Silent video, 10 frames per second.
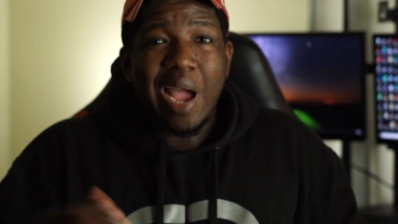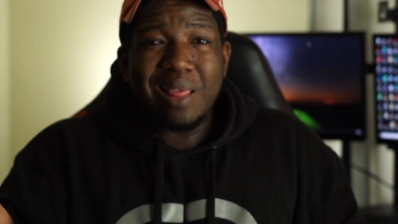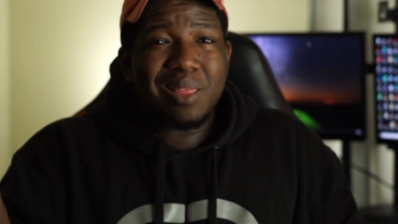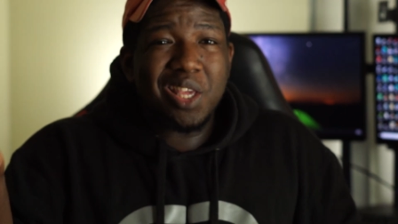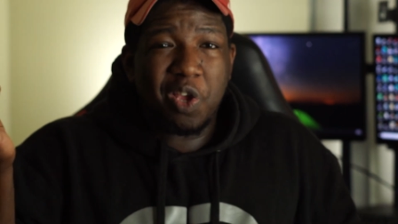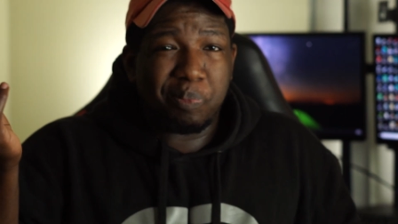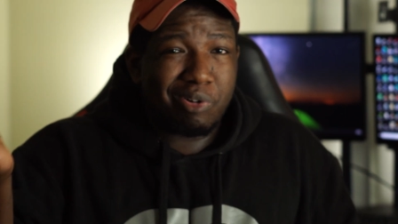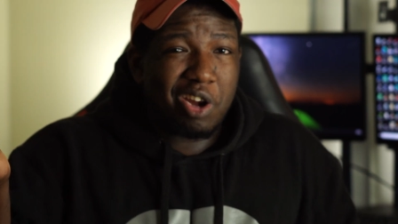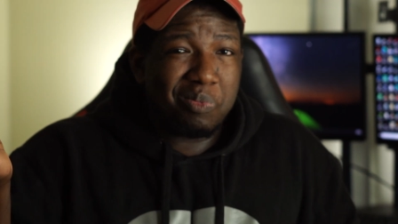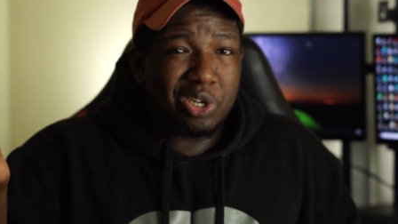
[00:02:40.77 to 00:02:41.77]
I think you
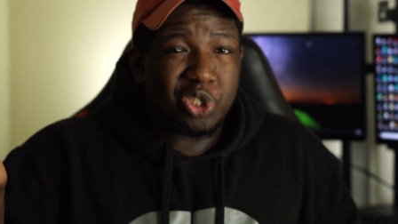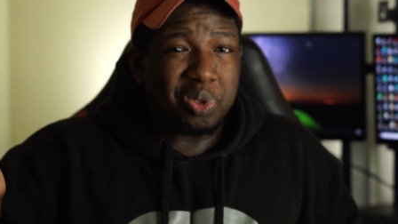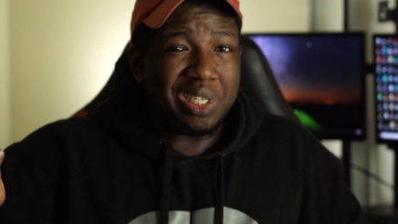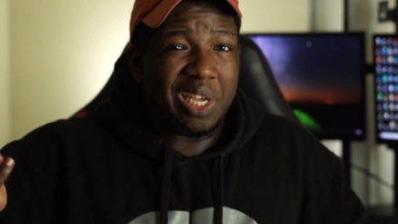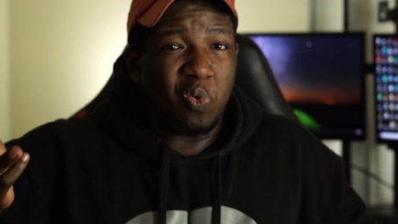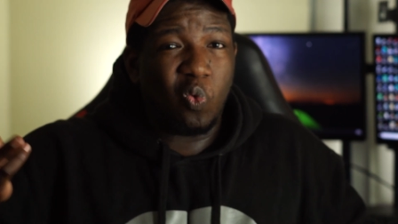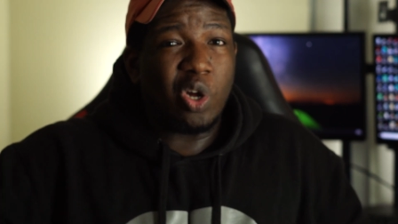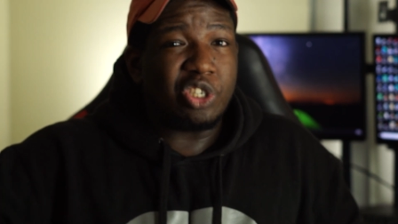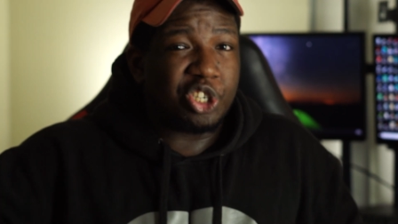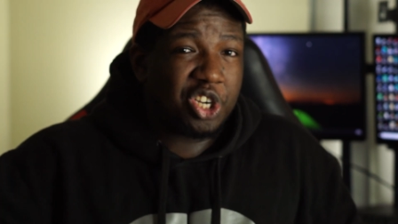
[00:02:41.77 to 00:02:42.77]
pretty much only get
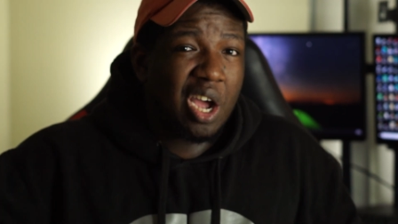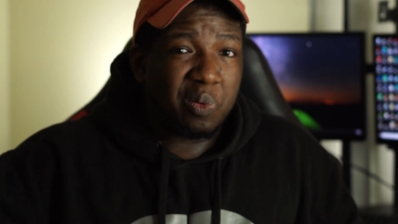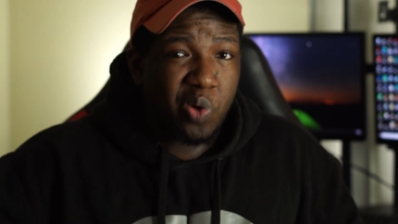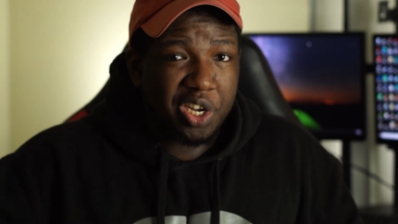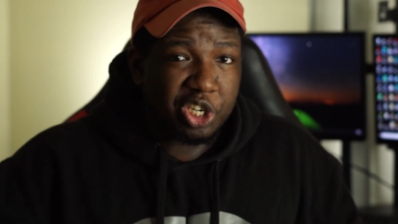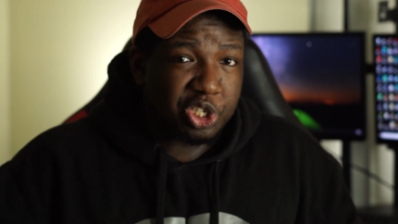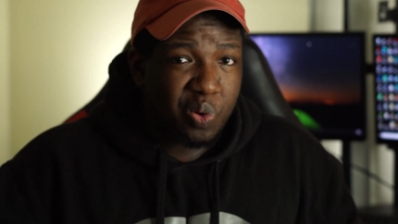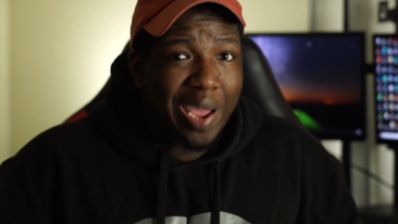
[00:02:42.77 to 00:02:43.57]
one shot when you do